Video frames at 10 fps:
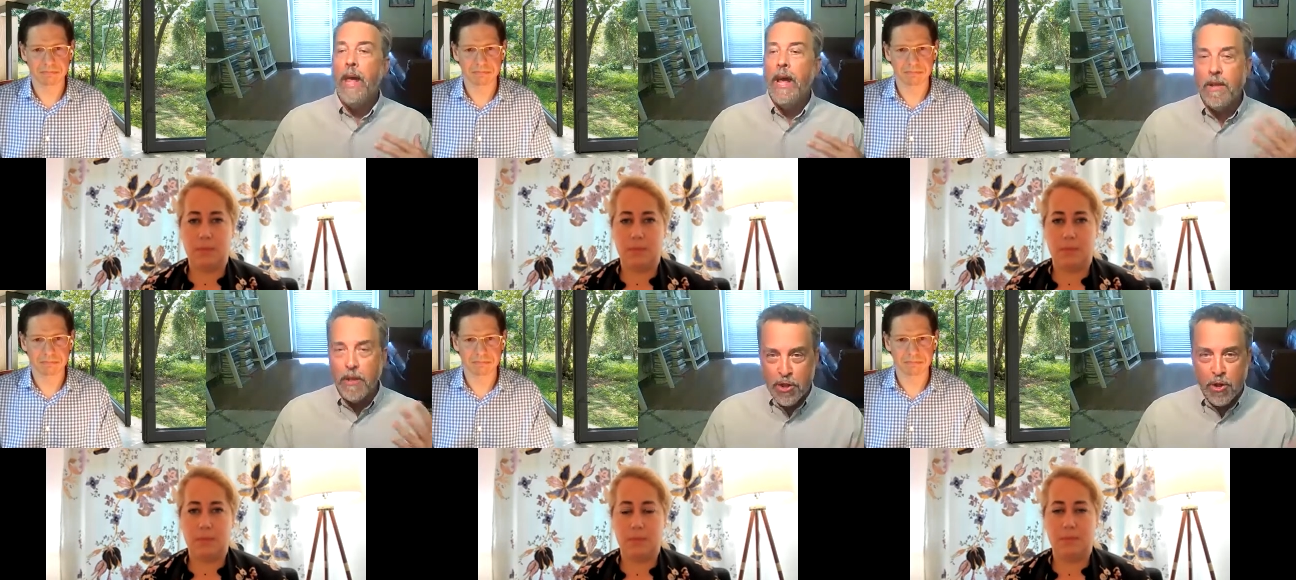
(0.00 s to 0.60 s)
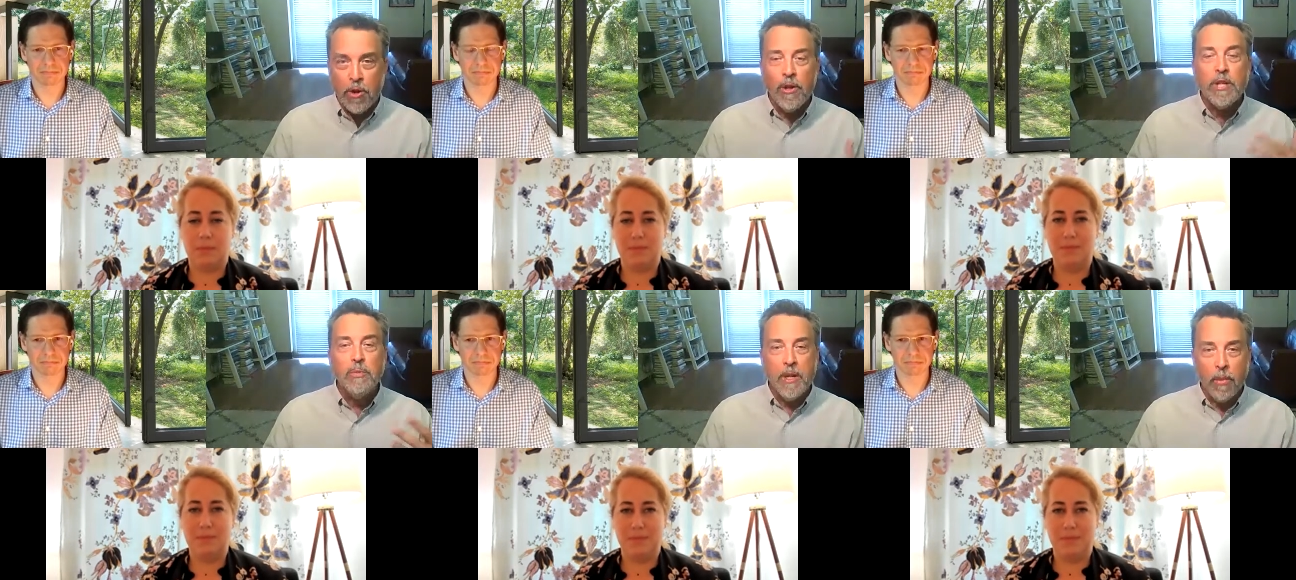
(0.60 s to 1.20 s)
Speaker 1: And the churn
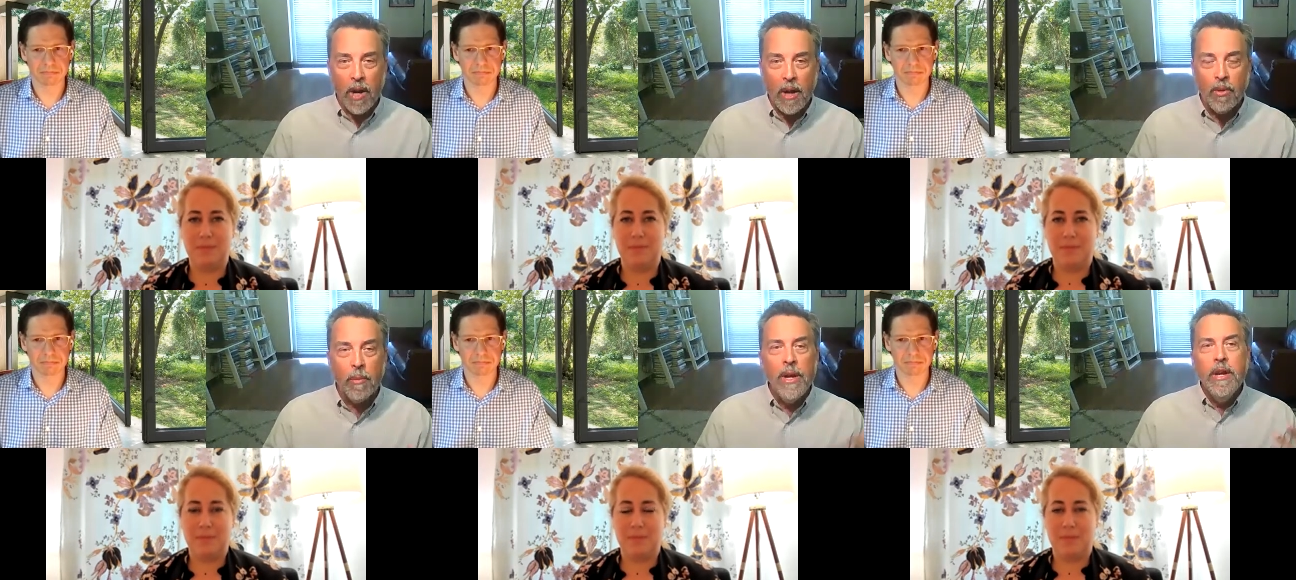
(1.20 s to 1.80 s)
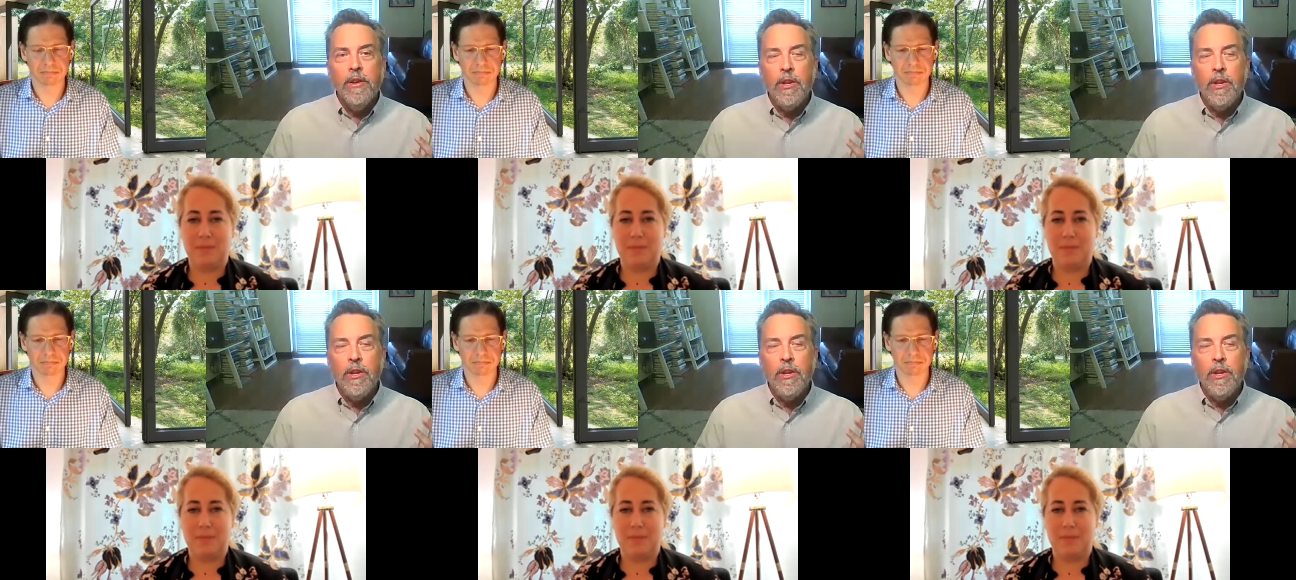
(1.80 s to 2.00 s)
has been a problem.